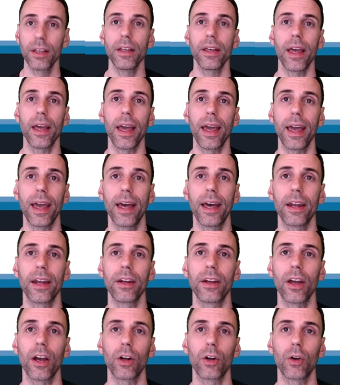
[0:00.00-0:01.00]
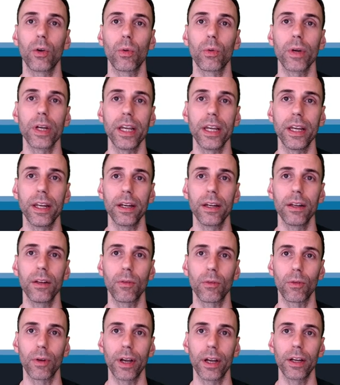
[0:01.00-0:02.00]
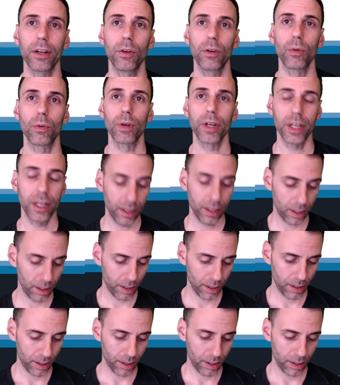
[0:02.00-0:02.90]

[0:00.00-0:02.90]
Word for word: and green, red, green,